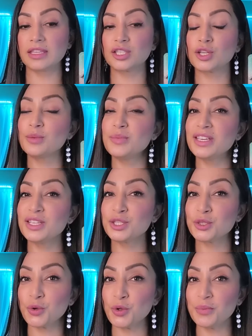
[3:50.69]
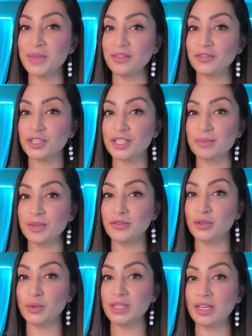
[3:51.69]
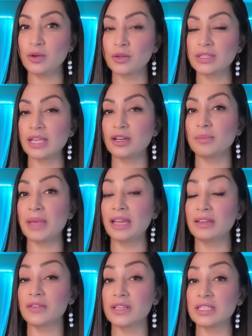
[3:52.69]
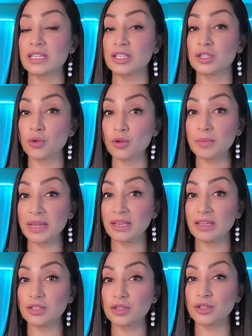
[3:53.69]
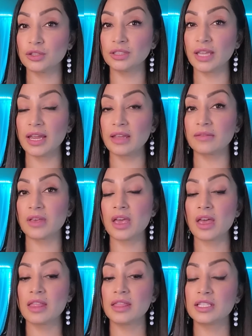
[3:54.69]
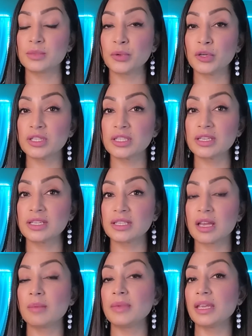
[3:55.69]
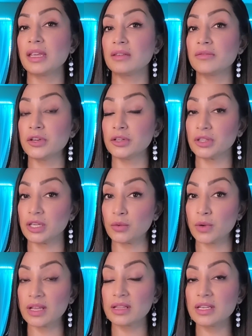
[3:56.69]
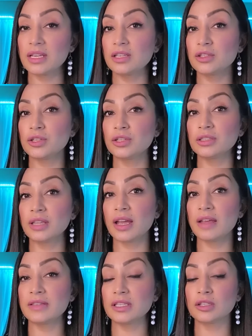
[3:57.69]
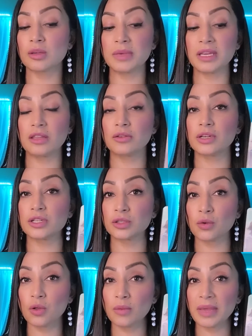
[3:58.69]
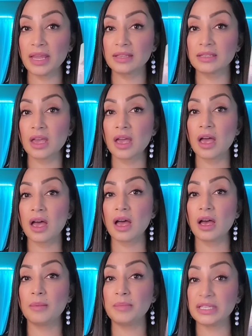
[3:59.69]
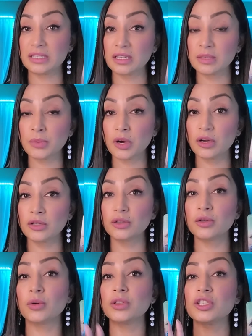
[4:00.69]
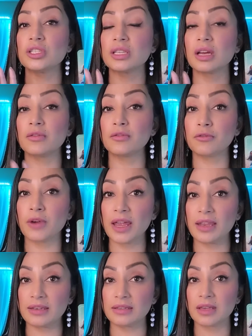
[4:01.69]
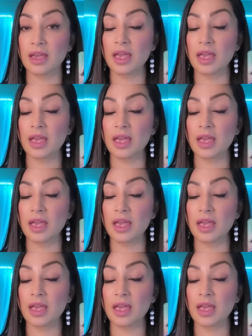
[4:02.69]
This could be a soulmate for some of you Leos that are manifesting a soulmate into your life. This person is coming in fairly quickly into your lives. This could be either a soulmate, a business partner, or just a friend.